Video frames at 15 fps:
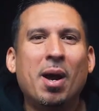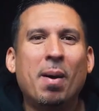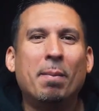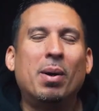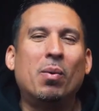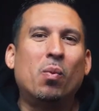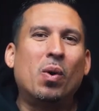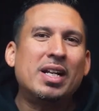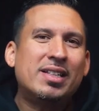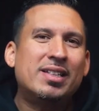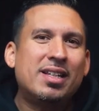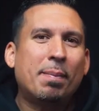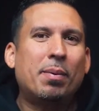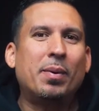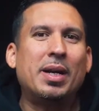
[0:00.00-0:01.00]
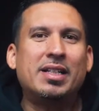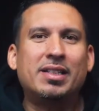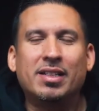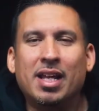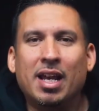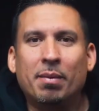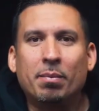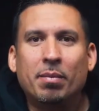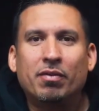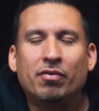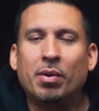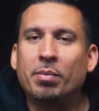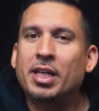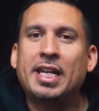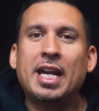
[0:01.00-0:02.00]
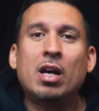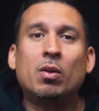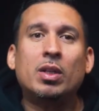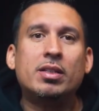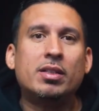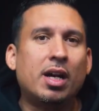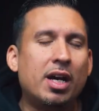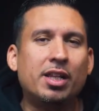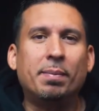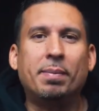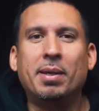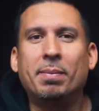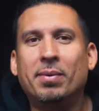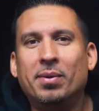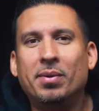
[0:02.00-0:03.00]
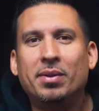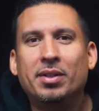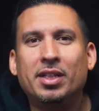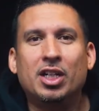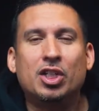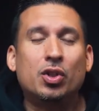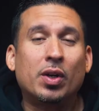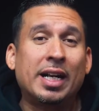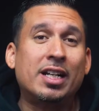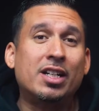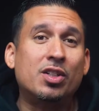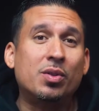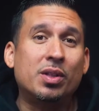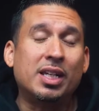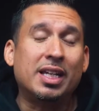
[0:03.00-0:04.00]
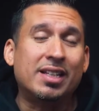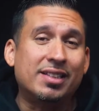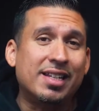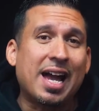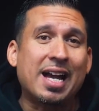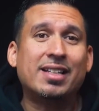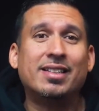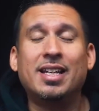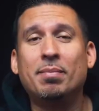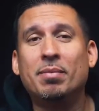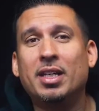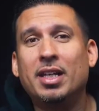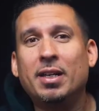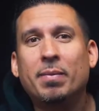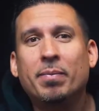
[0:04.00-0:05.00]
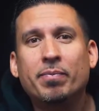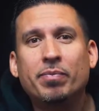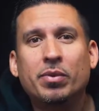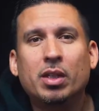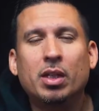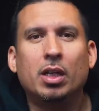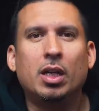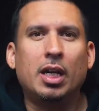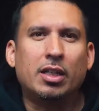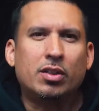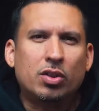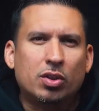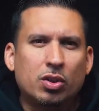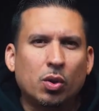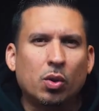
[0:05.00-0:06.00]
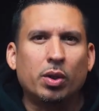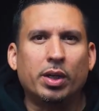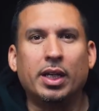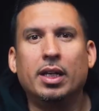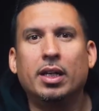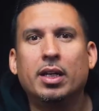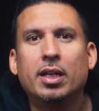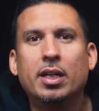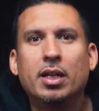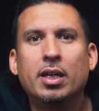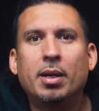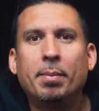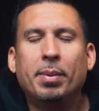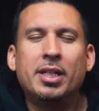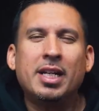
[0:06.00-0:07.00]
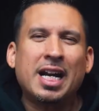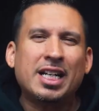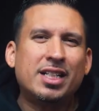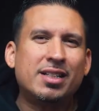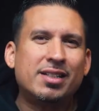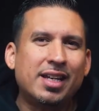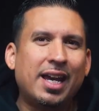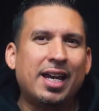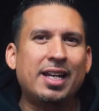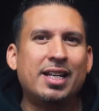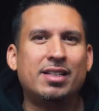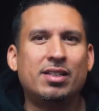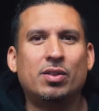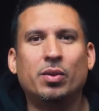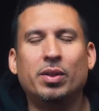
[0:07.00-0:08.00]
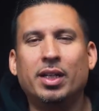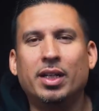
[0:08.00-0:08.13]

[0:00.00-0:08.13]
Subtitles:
But what separates them from the countless other people that are trying to do the exact same thing? It's story. But not just any story.